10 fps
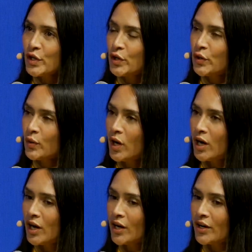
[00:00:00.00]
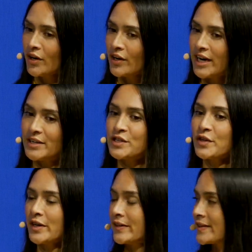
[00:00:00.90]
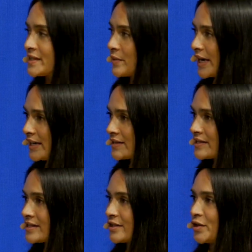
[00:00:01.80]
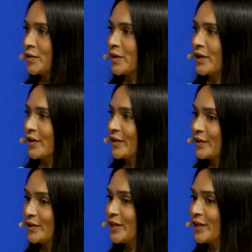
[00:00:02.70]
who are entering the space, who are